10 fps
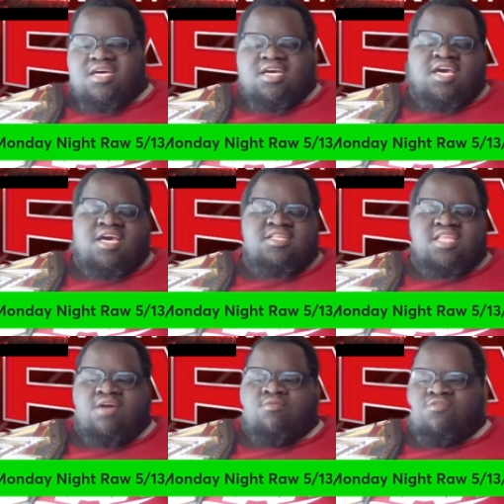and
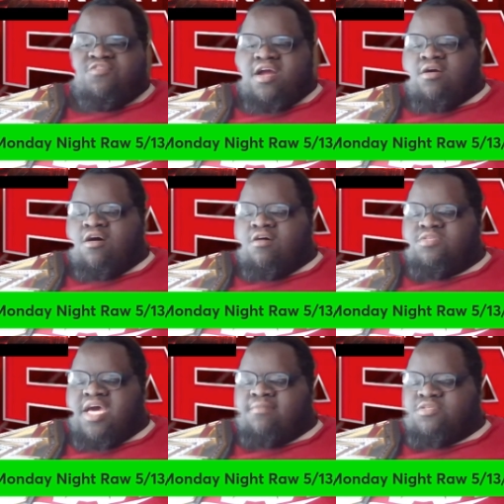they will fight off
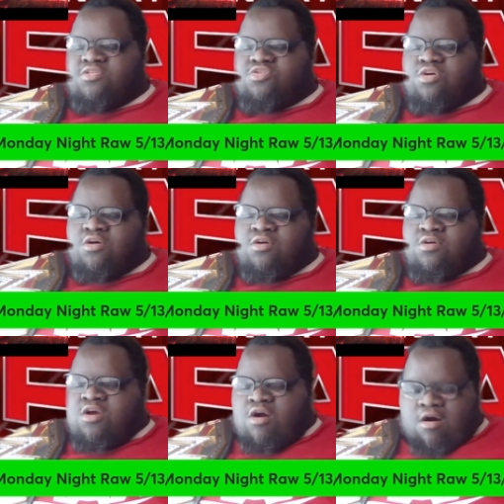Damage Control,
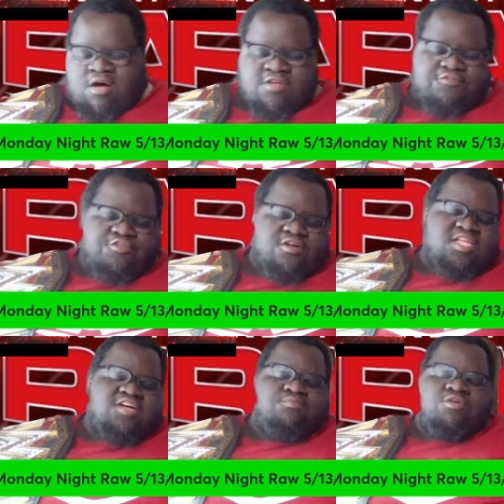only for
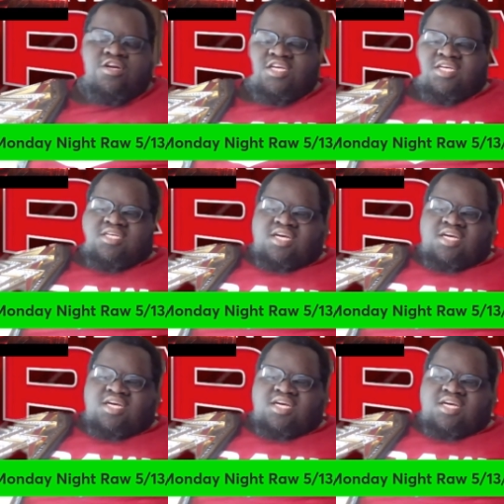Liv Morgan